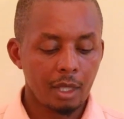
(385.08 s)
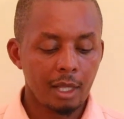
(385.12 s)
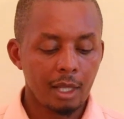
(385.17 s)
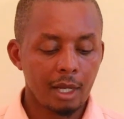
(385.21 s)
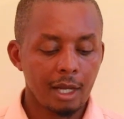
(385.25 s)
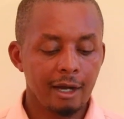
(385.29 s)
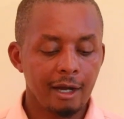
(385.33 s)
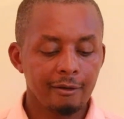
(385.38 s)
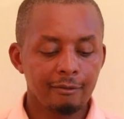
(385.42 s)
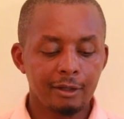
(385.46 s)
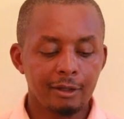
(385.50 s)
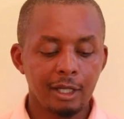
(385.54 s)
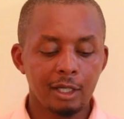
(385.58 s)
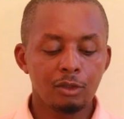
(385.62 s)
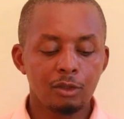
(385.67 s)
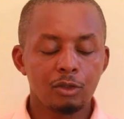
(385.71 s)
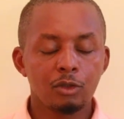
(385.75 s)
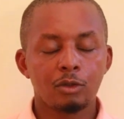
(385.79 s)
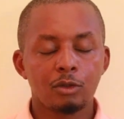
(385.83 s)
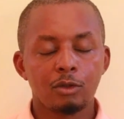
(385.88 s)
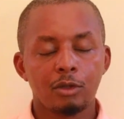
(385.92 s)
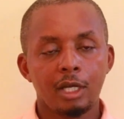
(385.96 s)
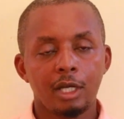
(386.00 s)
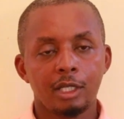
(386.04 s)
after you
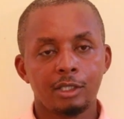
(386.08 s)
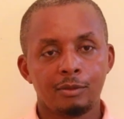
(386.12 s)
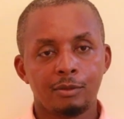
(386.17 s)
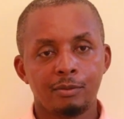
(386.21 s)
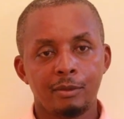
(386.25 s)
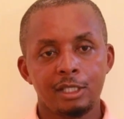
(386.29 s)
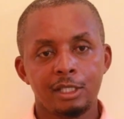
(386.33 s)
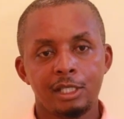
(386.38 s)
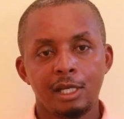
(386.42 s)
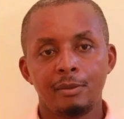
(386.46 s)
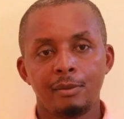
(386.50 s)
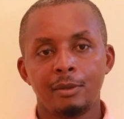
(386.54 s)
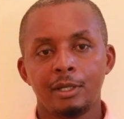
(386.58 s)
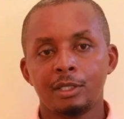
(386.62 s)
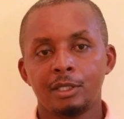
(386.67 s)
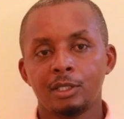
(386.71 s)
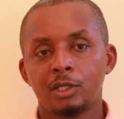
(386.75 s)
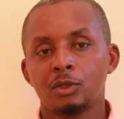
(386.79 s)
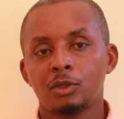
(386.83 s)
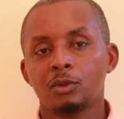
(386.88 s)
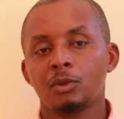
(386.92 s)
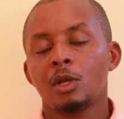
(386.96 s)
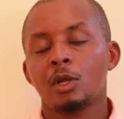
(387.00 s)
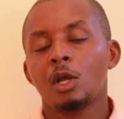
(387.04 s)
took that
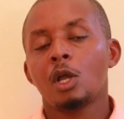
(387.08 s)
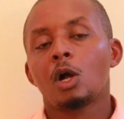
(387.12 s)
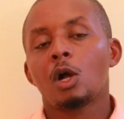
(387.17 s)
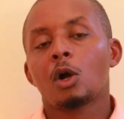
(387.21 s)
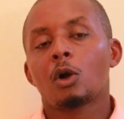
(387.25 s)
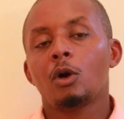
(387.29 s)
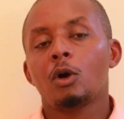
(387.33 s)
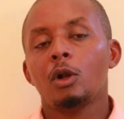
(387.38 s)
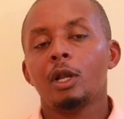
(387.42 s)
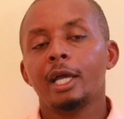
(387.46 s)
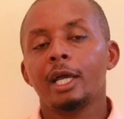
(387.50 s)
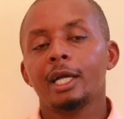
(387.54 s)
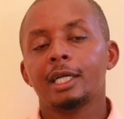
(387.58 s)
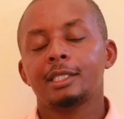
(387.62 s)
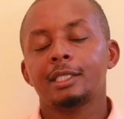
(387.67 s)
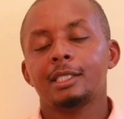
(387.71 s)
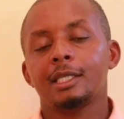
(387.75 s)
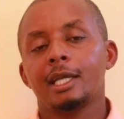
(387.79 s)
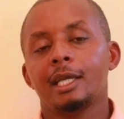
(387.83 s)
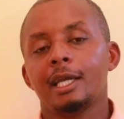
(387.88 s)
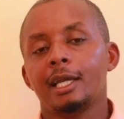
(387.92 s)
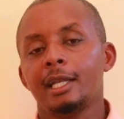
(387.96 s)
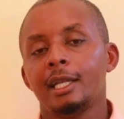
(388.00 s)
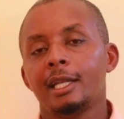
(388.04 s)
measurement, collect
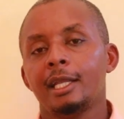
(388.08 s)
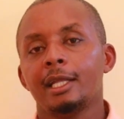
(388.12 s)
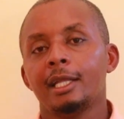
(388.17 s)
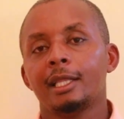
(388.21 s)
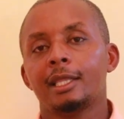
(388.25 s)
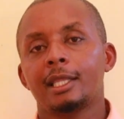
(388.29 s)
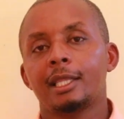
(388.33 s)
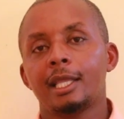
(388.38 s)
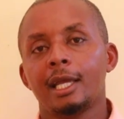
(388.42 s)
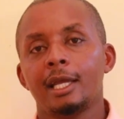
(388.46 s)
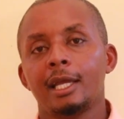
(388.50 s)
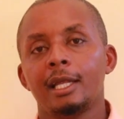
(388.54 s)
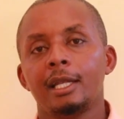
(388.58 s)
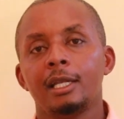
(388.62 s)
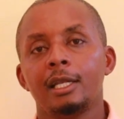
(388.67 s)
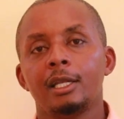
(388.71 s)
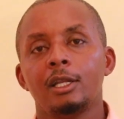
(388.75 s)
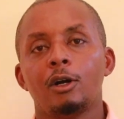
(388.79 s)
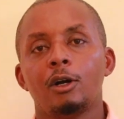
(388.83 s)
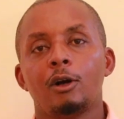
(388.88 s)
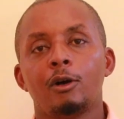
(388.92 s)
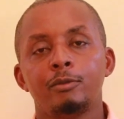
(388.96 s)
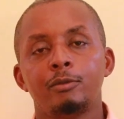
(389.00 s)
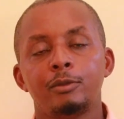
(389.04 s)
any
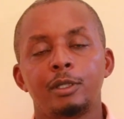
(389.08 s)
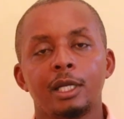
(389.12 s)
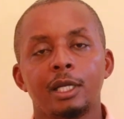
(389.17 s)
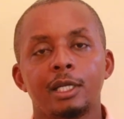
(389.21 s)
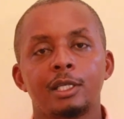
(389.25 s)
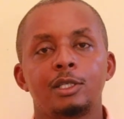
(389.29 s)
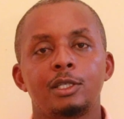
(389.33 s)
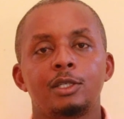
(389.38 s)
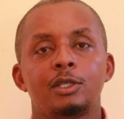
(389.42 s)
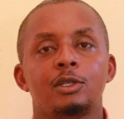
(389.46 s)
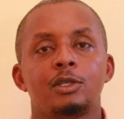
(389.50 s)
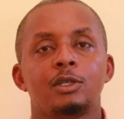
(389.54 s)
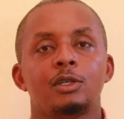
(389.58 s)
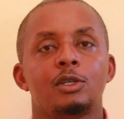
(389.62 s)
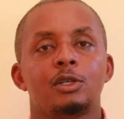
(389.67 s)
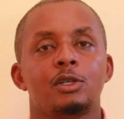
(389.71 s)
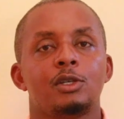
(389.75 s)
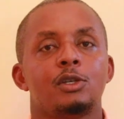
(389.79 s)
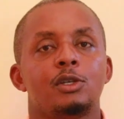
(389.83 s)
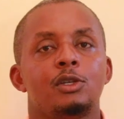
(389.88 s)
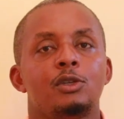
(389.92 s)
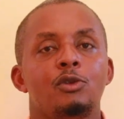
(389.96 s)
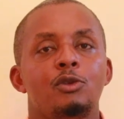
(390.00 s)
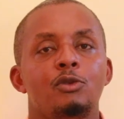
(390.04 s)
10 objects
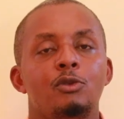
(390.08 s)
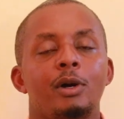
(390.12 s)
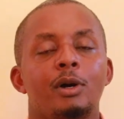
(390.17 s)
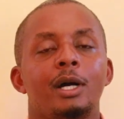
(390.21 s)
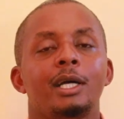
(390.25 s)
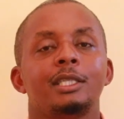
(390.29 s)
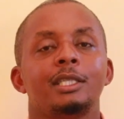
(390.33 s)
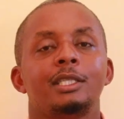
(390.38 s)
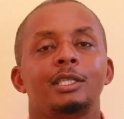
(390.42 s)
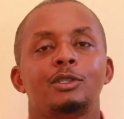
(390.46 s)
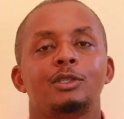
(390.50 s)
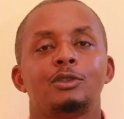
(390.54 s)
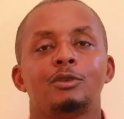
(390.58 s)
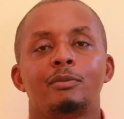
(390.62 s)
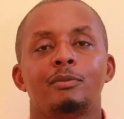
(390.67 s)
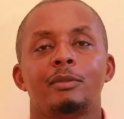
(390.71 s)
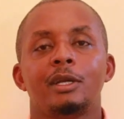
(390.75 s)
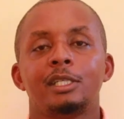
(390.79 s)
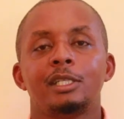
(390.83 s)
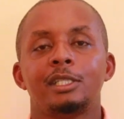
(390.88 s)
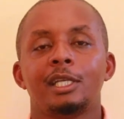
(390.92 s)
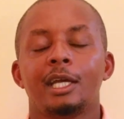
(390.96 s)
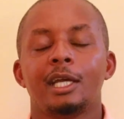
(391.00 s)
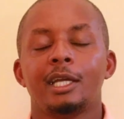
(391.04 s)
you want to
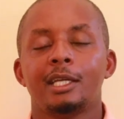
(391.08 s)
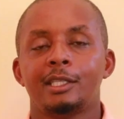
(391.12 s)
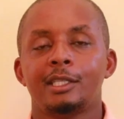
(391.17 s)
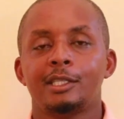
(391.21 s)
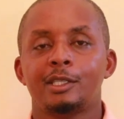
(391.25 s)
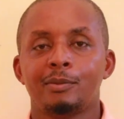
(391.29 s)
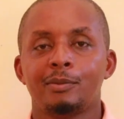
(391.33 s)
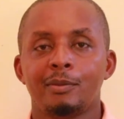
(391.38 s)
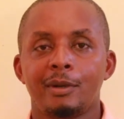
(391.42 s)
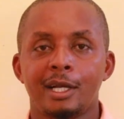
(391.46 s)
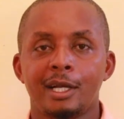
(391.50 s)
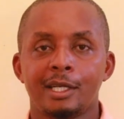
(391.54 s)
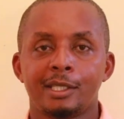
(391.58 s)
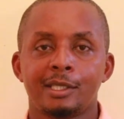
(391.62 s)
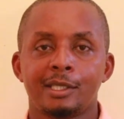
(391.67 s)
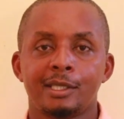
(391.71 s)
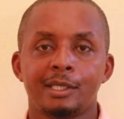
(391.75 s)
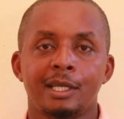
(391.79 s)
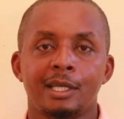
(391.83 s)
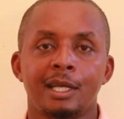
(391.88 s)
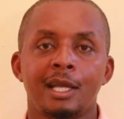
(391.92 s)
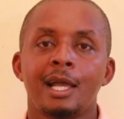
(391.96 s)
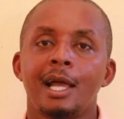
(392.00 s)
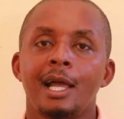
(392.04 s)
measure its
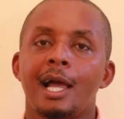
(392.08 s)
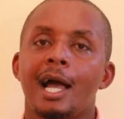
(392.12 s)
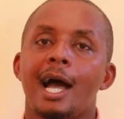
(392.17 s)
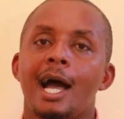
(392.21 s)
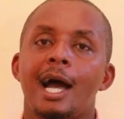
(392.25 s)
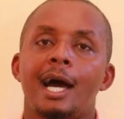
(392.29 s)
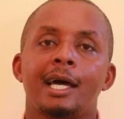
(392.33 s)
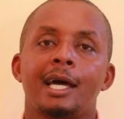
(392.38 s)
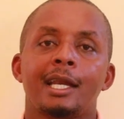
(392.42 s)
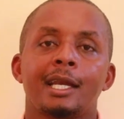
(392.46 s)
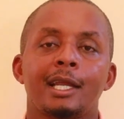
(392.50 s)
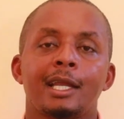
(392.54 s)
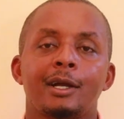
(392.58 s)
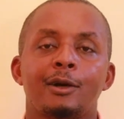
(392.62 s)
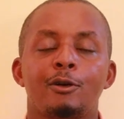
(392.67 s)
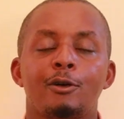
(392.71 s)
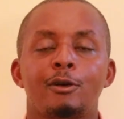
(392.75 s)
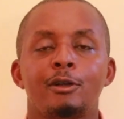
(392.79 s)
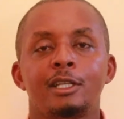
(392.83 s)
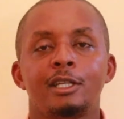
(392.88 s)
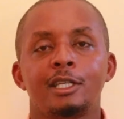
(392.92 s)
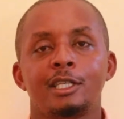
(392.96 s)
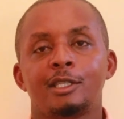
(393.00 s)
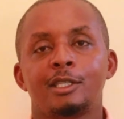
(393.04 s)
mass and
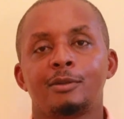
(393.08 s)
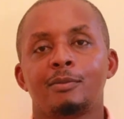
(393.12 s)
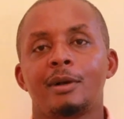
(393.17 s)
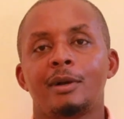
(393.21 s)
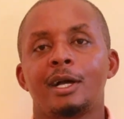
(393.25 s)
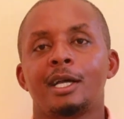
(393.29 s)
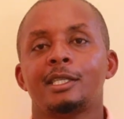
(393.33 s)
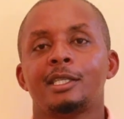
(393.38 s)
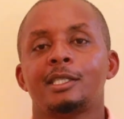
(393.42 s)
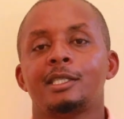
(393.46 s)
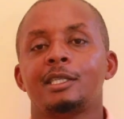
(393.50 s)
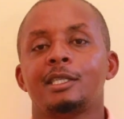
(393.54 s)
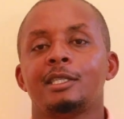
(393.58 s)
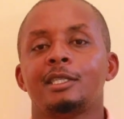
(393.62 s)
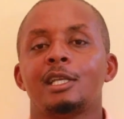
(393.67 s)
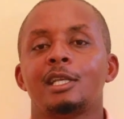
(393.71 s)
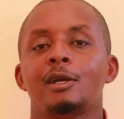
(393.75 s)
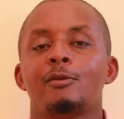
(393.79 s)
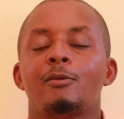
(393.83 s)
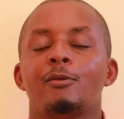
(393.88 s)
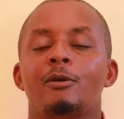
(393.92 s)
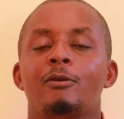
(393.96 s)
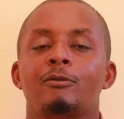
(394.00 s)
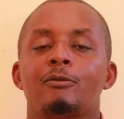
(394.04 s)
record its mass in
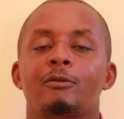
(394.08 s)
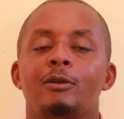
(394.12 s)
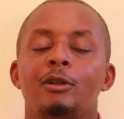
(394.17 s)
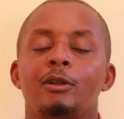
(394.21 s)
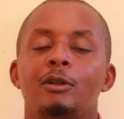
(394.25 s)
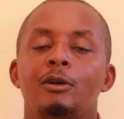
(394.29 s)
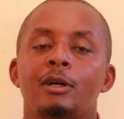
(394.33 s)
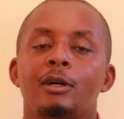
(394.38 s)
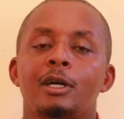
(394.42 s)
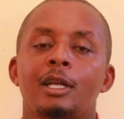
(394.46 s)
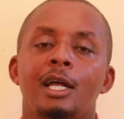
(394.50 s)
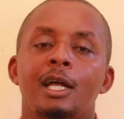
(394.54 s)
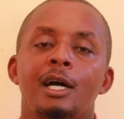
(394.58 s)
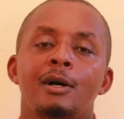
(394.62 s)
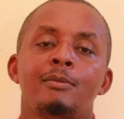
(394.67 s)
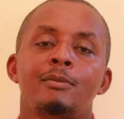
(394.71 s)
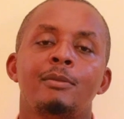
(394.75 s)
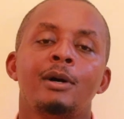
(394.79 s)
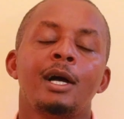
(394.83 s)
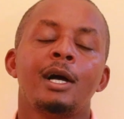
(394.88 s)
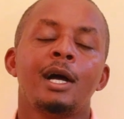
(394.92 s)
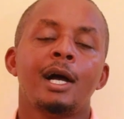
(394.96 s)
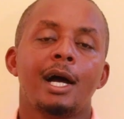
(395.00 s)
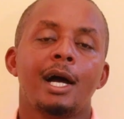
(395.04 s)
terms of
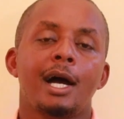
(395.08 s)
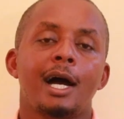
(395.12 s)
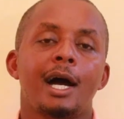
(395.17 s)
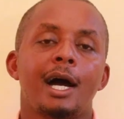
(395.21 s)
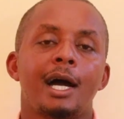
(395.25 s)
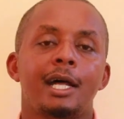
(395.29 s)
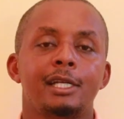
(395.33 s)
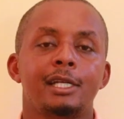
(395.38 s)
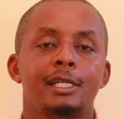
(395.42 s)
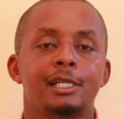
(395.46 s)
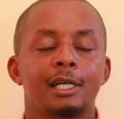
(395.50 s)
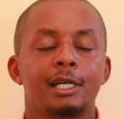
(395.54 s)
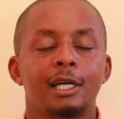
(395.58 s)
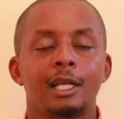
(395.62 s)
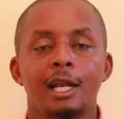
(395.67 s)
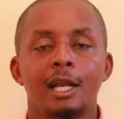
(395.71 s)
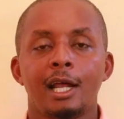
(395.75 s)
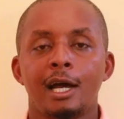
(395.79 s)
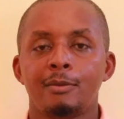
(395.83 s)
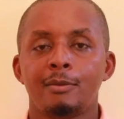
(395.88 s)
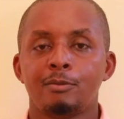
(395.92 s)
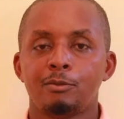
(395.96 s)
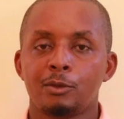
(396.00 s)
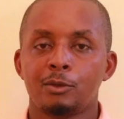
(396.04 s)
kilogram and
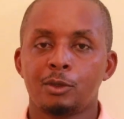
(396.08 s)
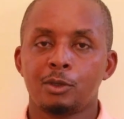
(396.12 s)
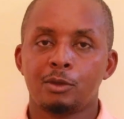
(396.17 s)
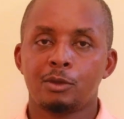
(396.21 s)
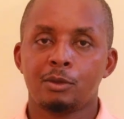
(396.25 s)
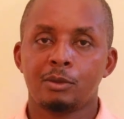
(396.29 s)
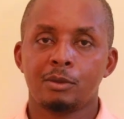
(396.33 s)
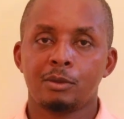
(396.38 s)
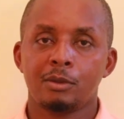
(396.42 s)
grams.